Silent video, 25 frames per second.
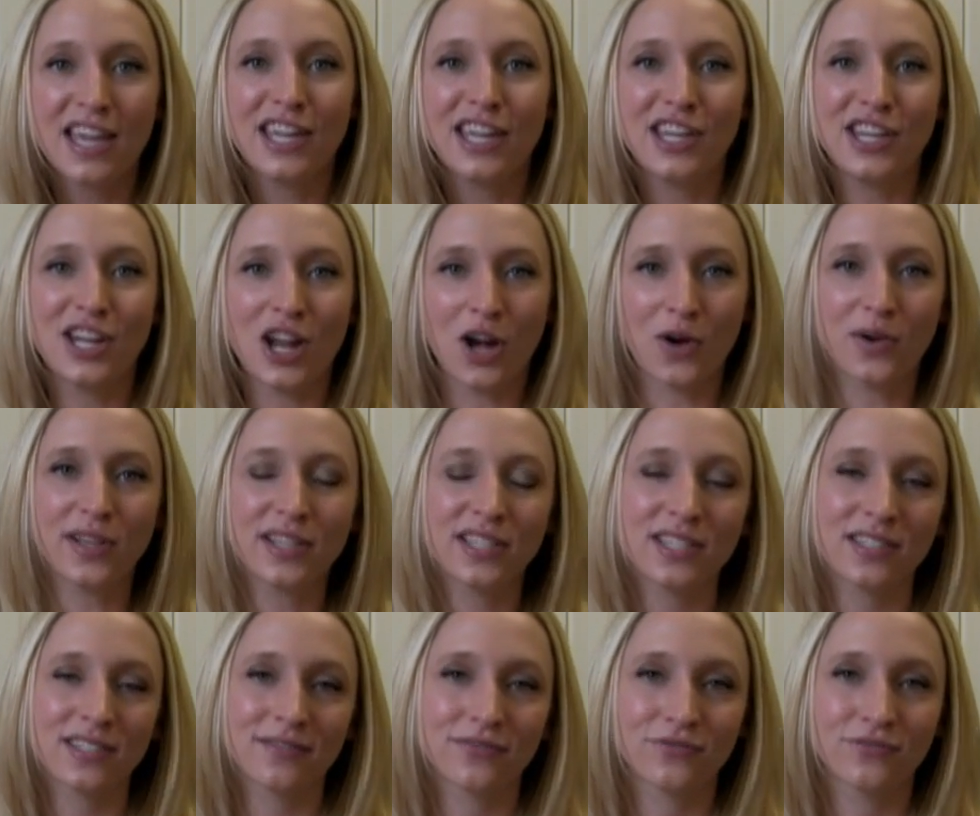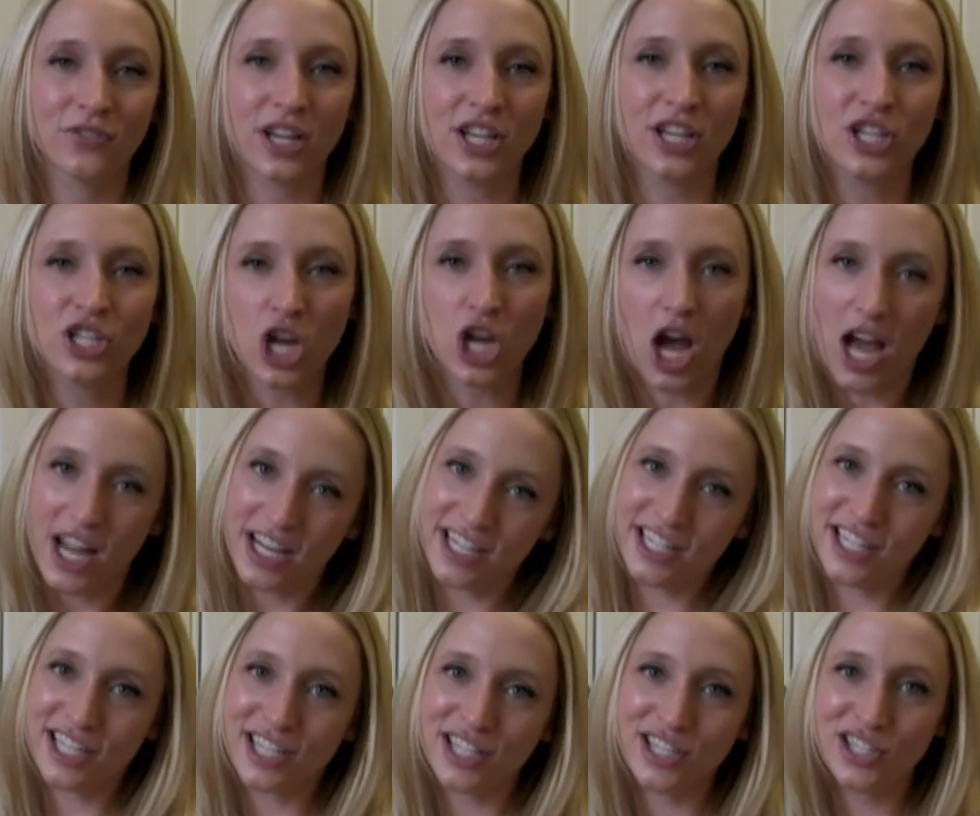It's French
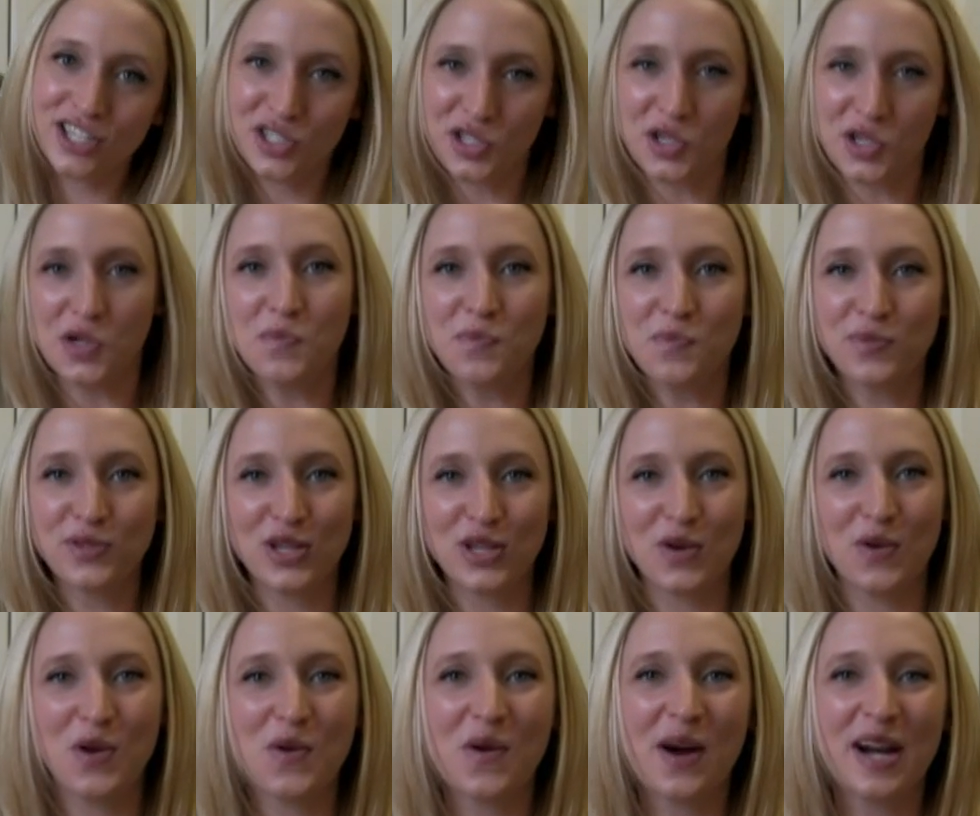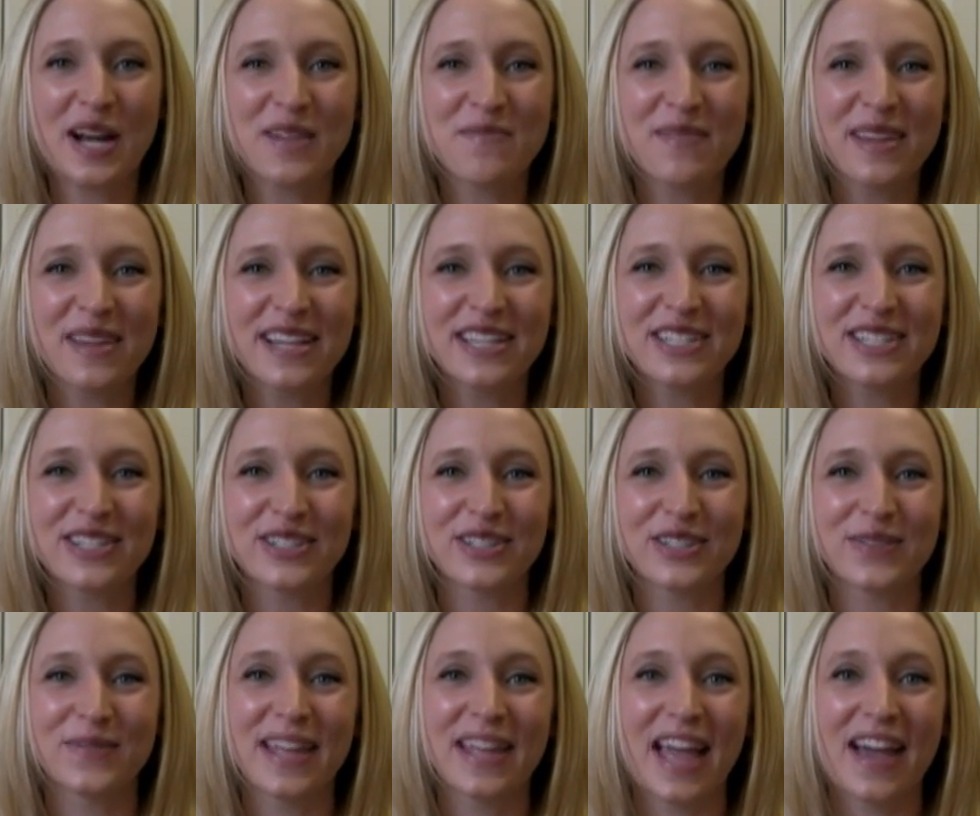onion soup, so we want to make
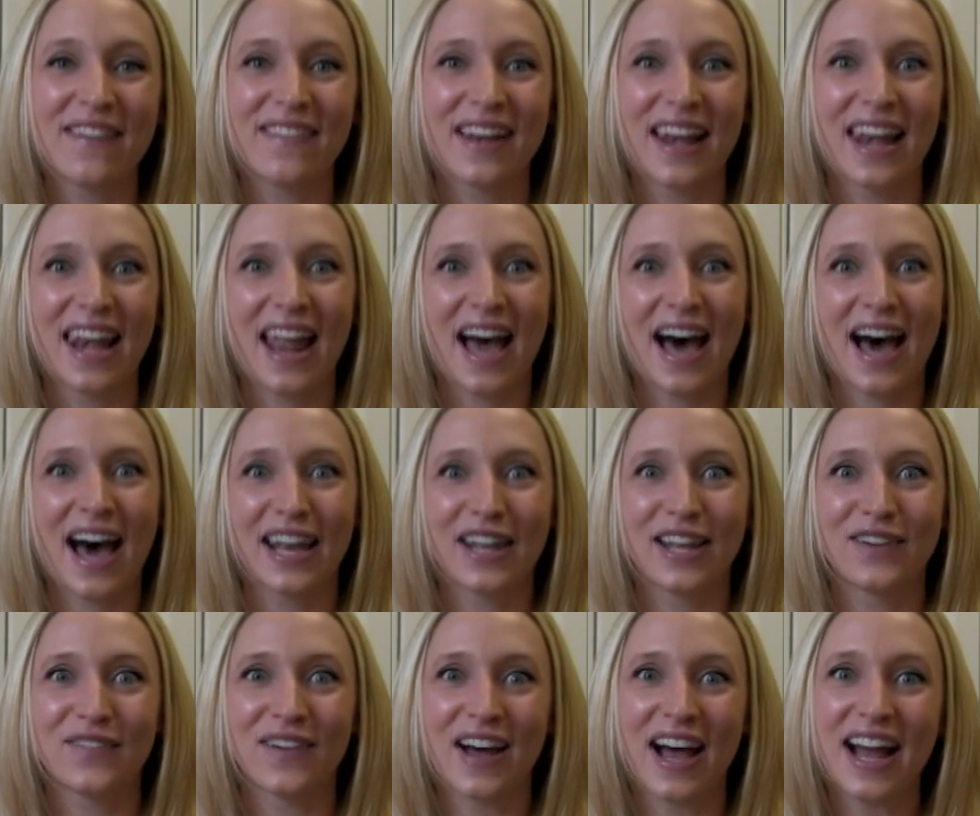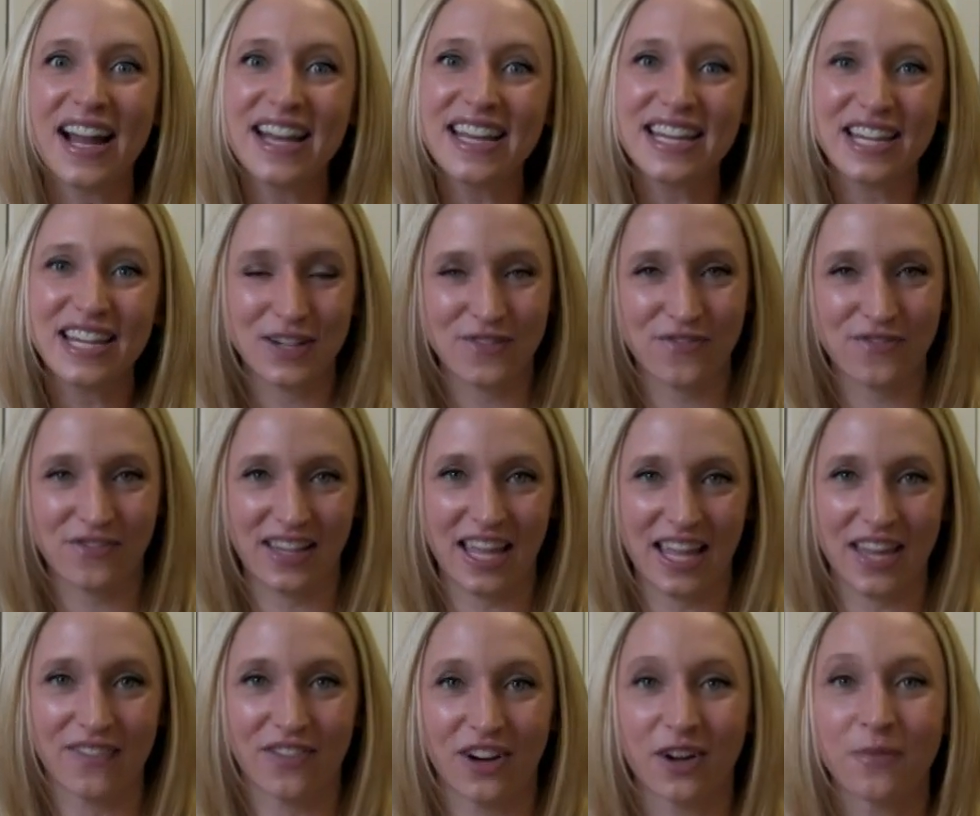sure that we have a lot of onion
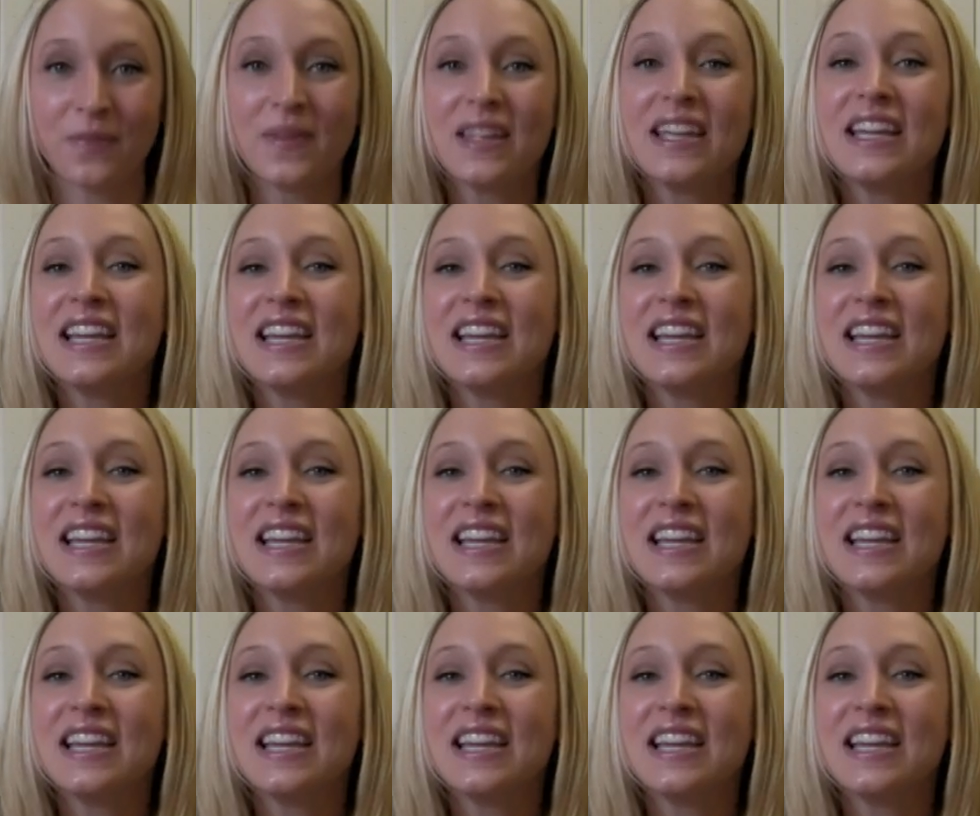flavor.